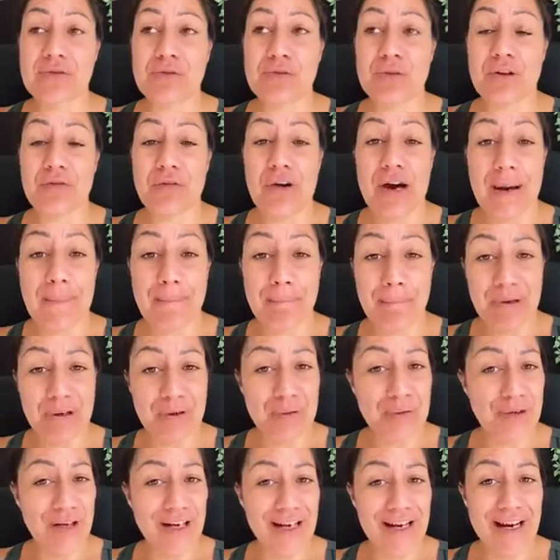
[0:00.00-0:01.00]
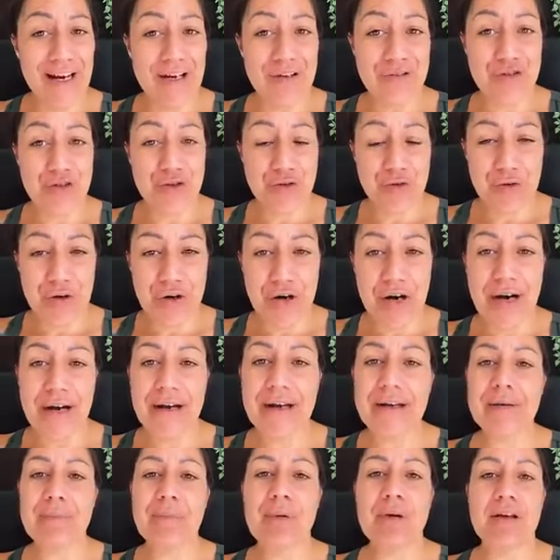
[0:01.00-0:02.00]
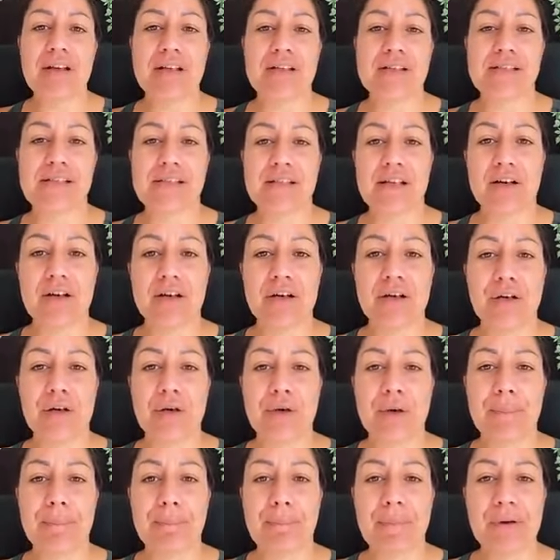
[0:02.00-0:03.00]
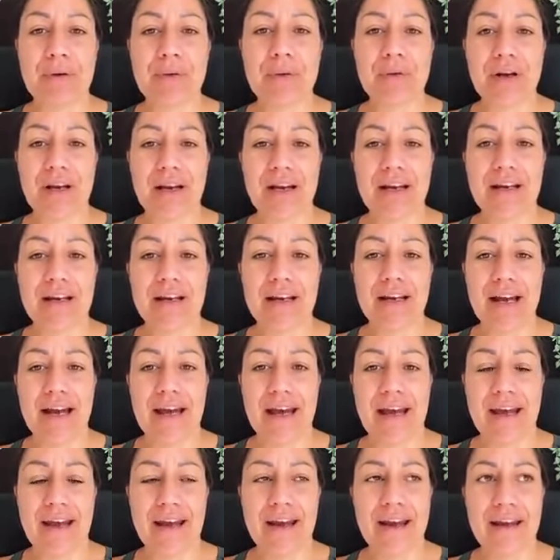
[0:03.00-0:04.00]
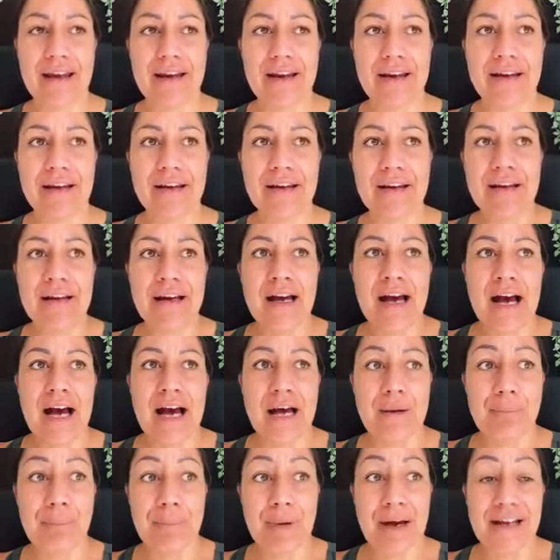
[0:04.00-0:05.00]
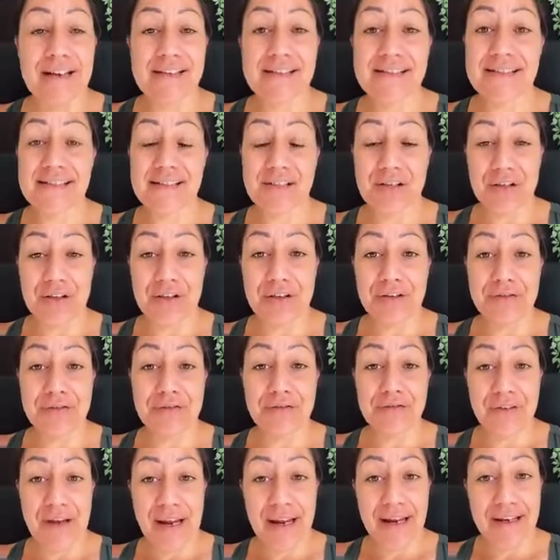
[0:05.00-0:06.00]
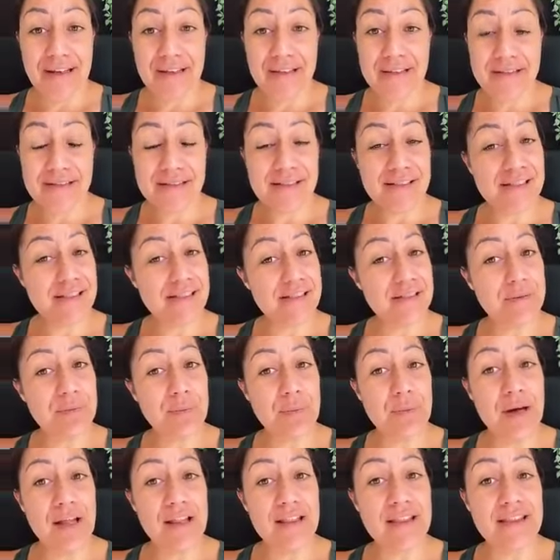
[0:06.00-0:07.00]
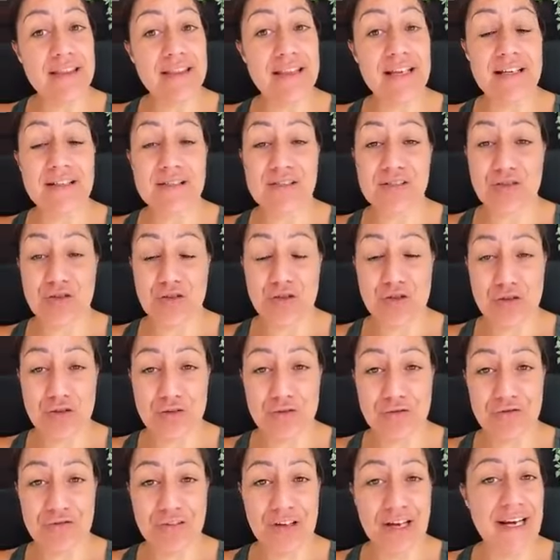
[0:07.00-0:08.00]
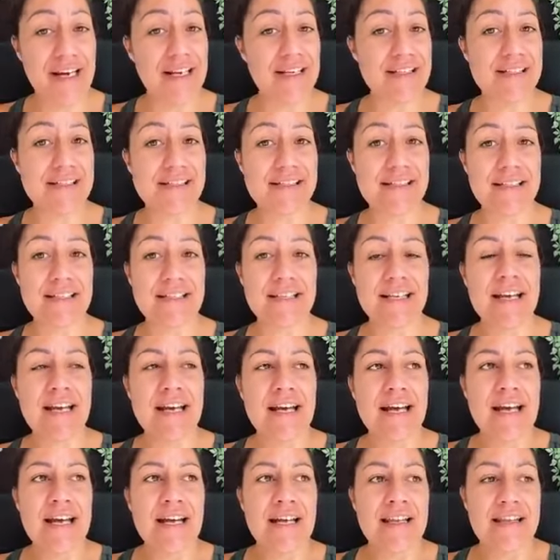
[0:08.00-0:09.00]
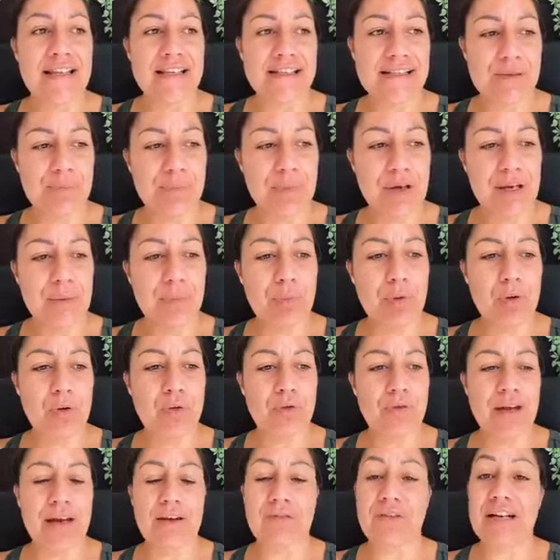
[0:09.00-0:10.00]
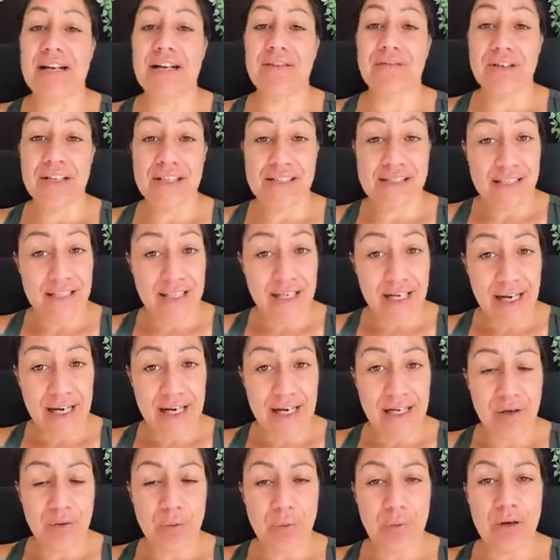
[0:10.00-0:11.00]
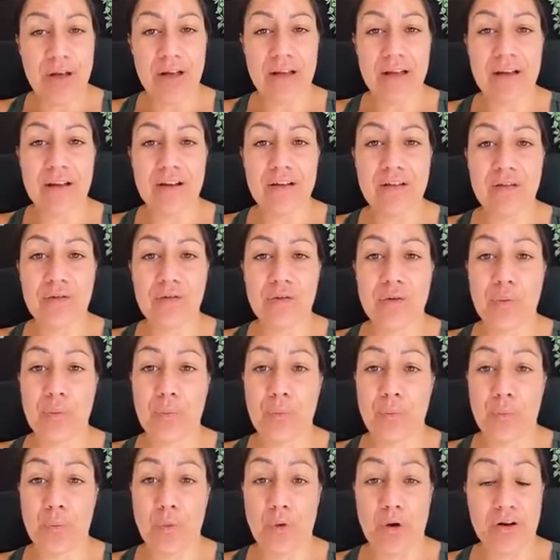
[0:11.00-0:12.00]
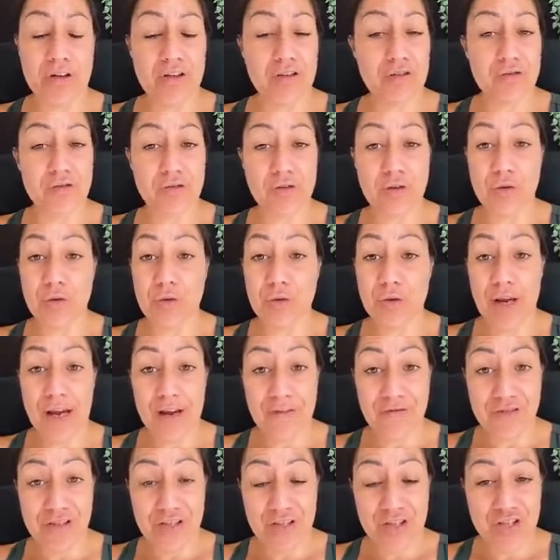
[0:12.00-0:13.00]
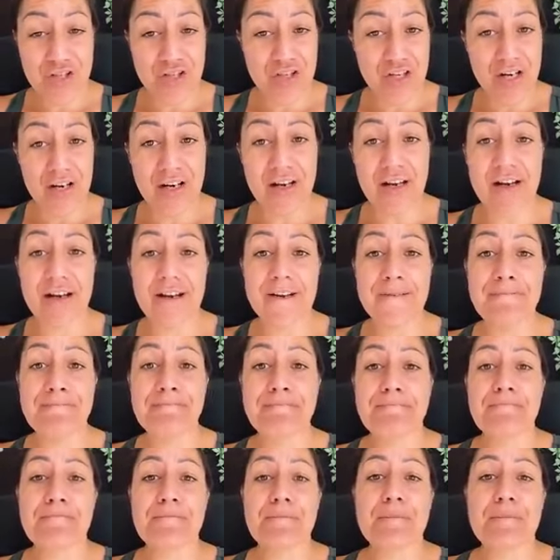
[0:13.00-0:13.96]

all around building our tribe, so building a base of fans, 1,000 true fans, and these are people that really resonate with what you have to share,